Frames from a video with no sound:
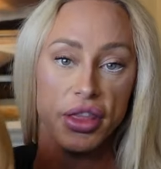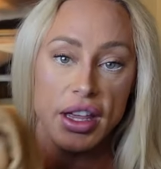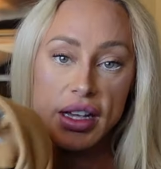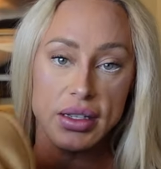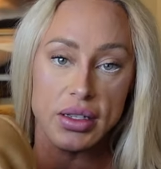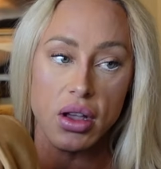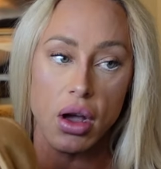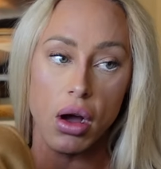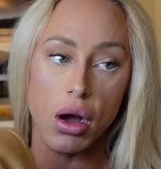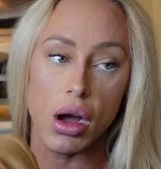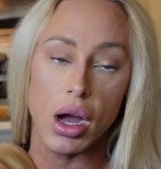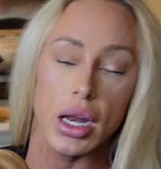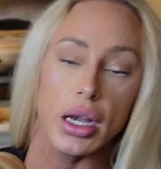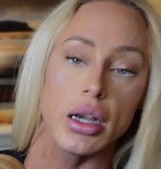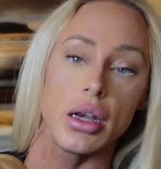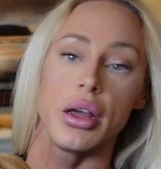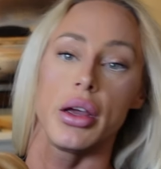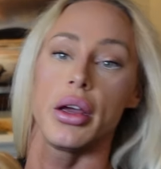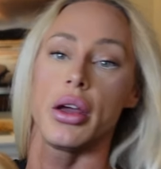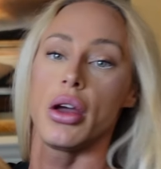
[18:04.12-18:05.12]
this
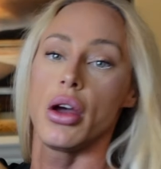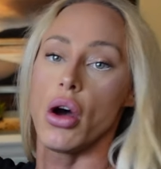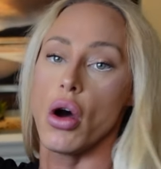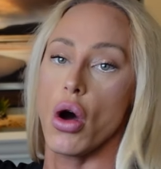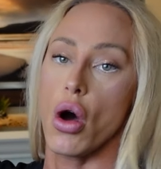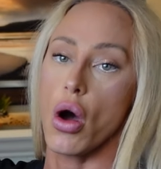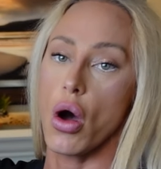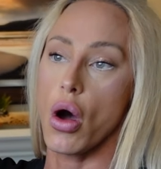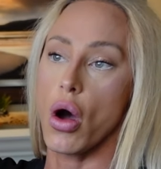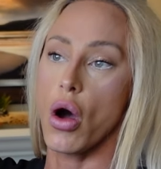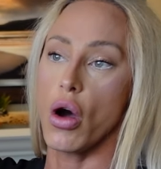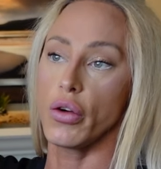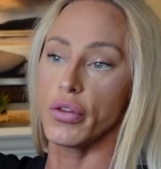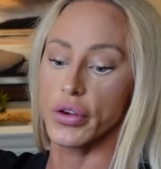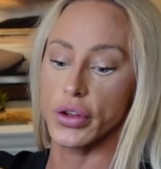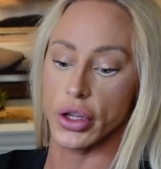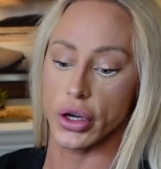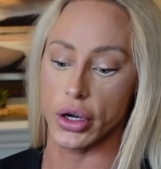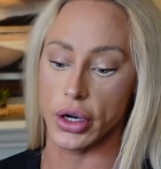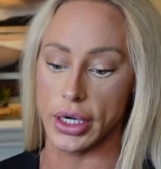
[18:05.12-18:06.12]
on
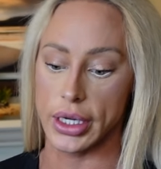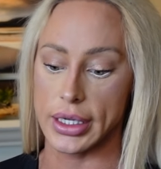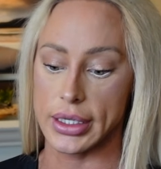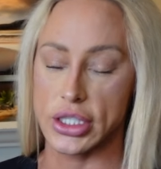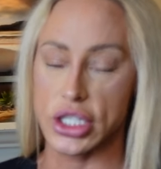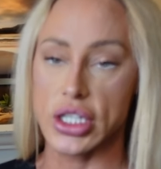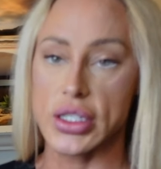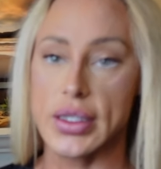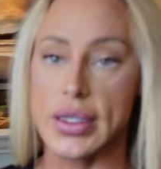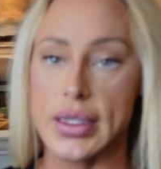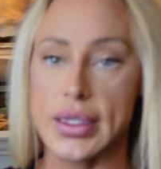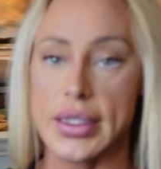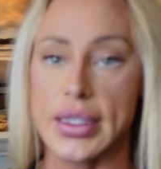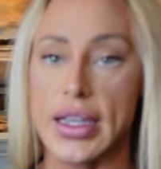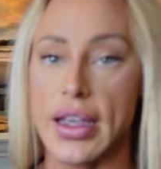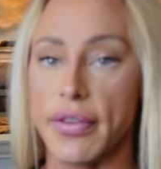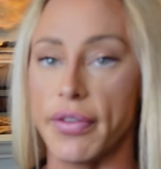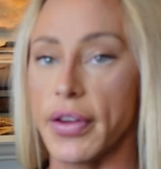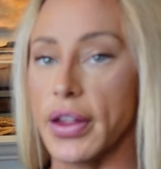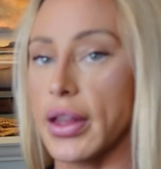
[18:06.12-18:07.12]
over the hoodie just to
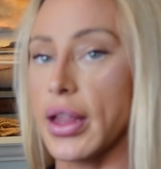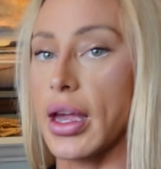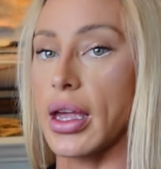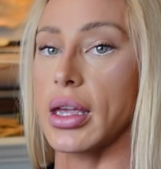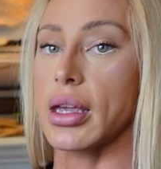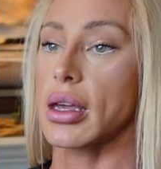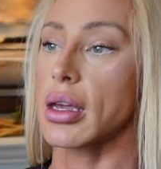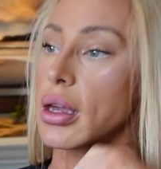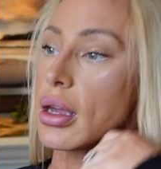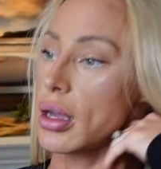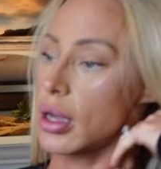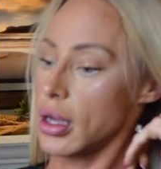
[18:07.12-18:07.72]
see if it like